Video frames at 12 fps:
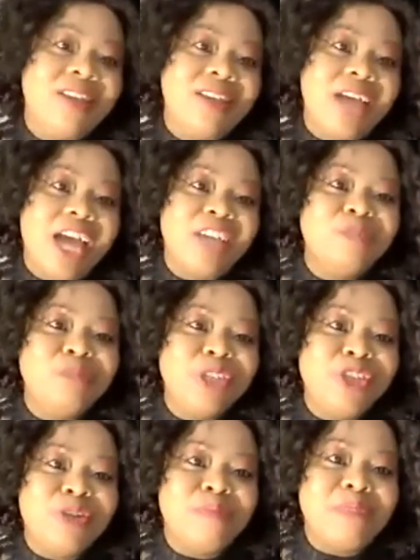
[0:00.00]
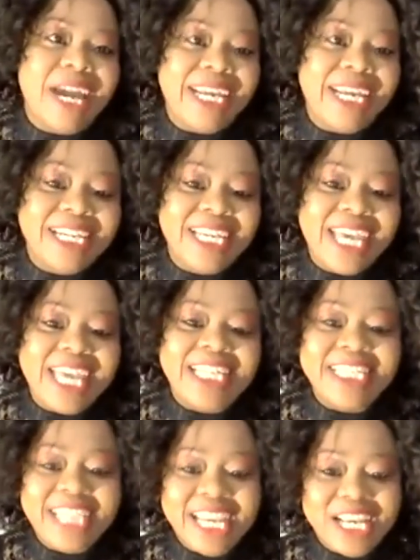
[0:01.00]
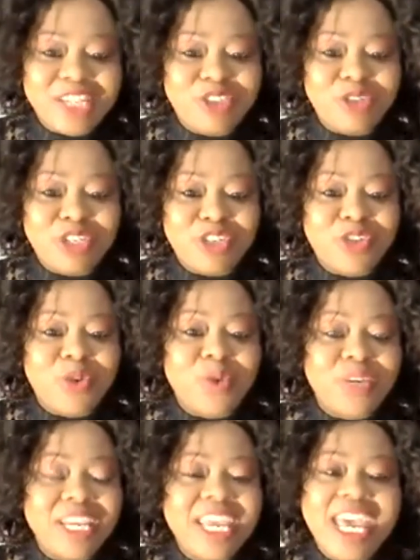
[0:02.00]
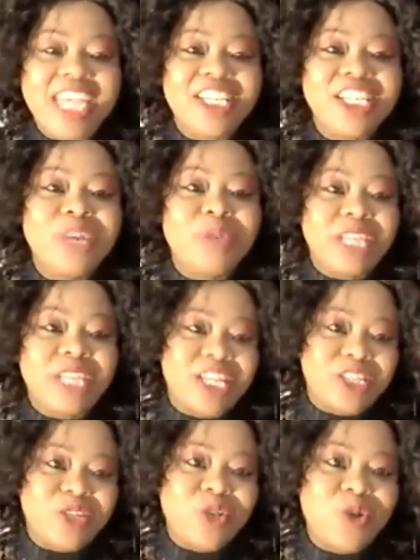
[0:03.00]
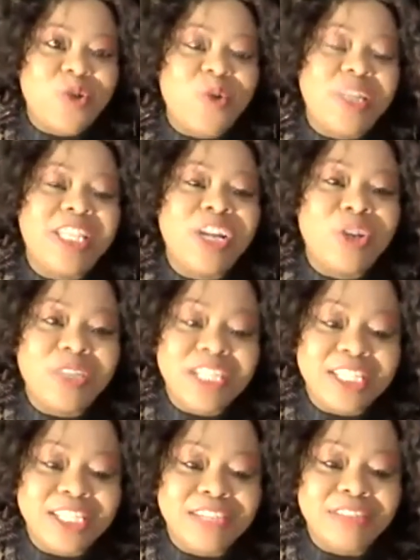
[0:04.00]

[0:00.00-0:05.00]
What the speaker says: unmute your mic and take us to the throne and share with us what the Lord has given